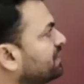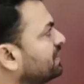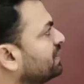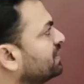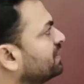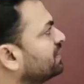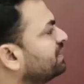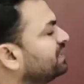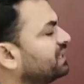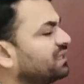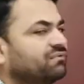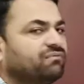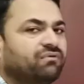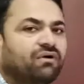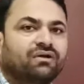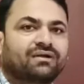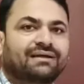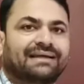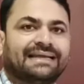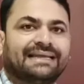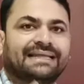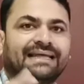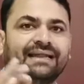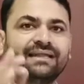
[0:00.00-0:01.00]
Here for
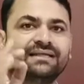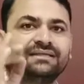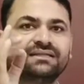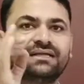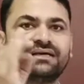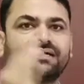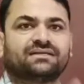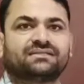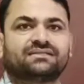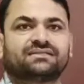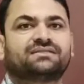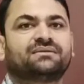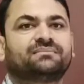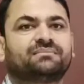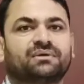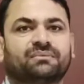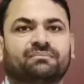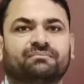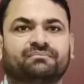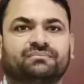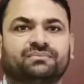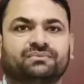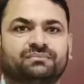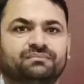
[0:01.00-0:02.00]
clearing the concept
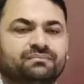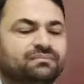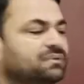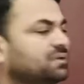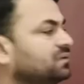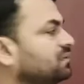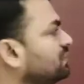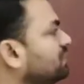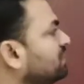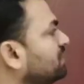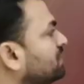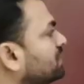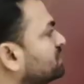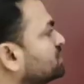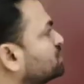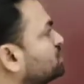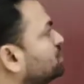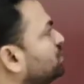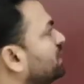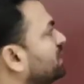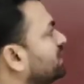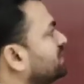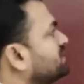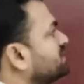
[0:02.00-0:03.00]
of
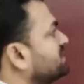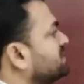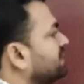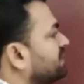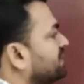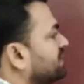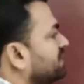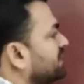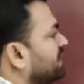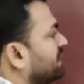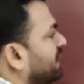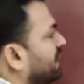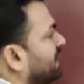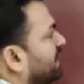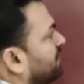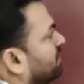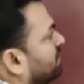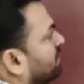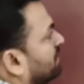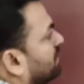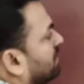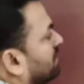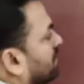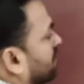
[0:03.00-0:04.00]
students, here I
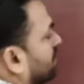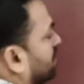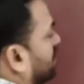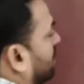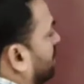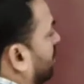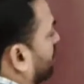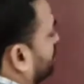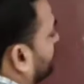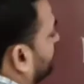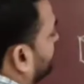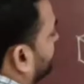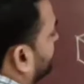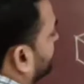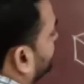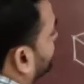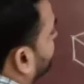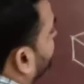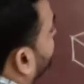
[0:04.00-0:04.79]
have drawn.